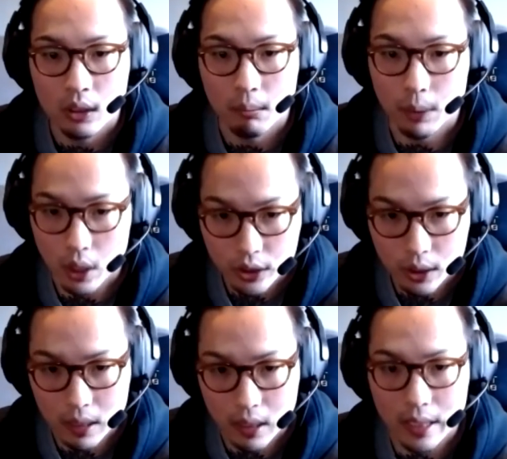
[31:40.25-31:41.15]
But
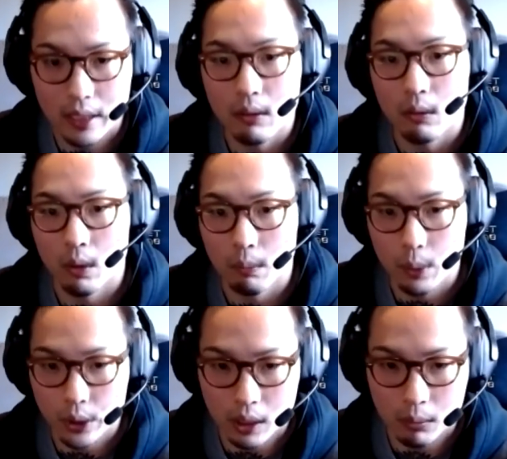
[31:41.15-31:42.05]
ultimately, when
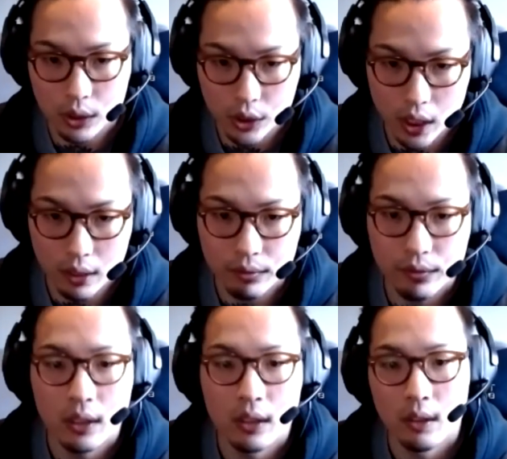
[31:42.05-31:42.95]
push comes to shove,
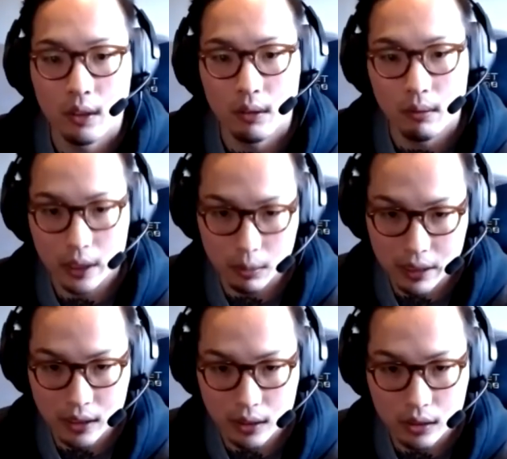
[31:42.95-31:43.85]
it's
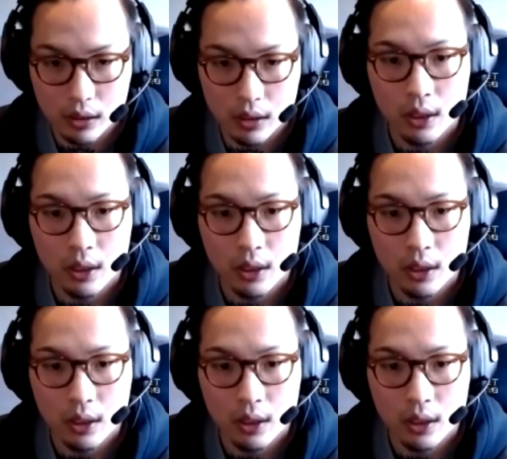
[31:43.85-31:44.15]
business.